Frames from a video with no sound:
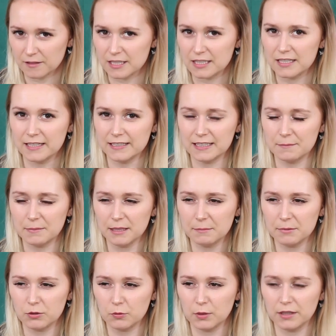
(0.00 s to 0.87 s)
It needs to
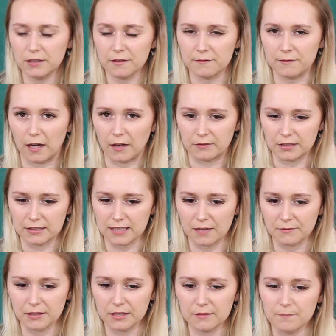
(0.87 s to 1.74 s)
be between 5 to
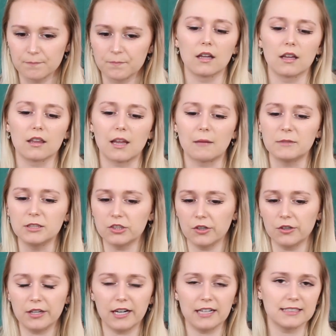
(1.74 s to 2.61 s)
7. Let me
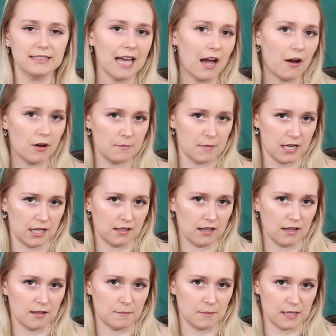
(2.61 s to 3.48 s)
show you guys how I
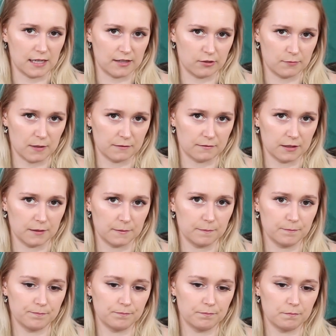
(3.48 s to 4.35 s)
made the pH
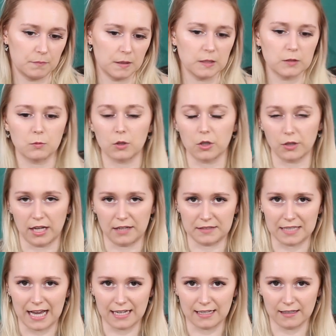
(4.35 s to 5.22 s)
buffer because we're going to
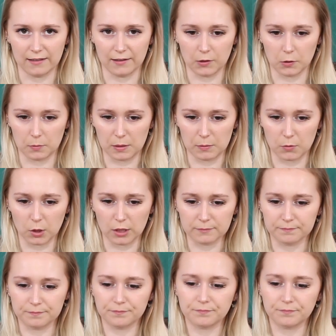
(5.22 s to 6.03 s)
have to add in a little bit more.